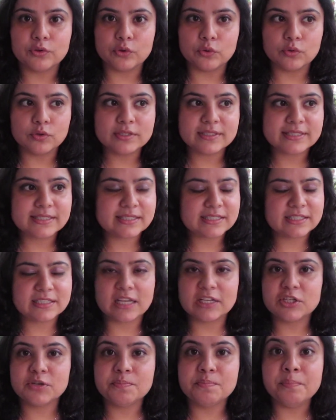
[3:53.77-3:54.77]
It's
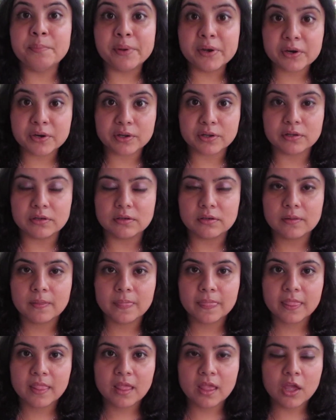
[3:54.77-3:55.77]
such a miracle
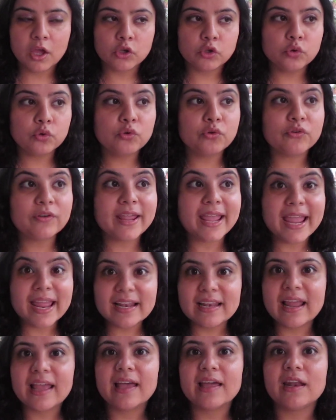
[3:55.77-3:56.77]
to
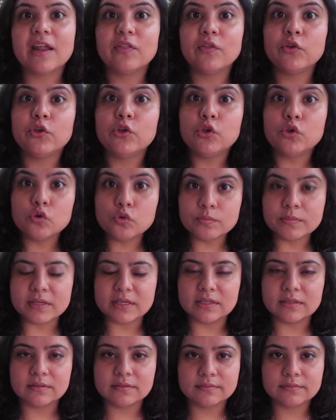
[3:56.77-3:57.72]
create like another human.